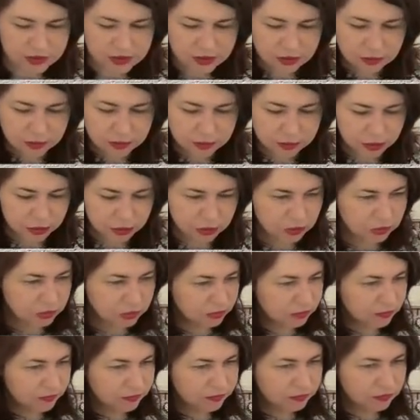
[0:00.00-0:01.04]
little.
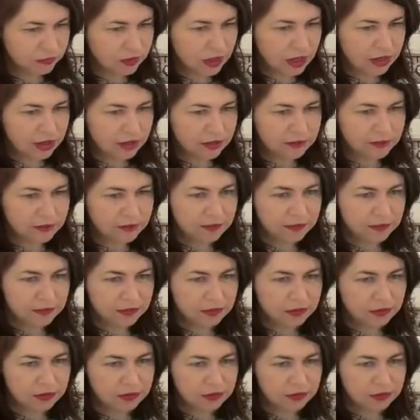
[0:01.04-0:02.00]
Oh, yeah. oh.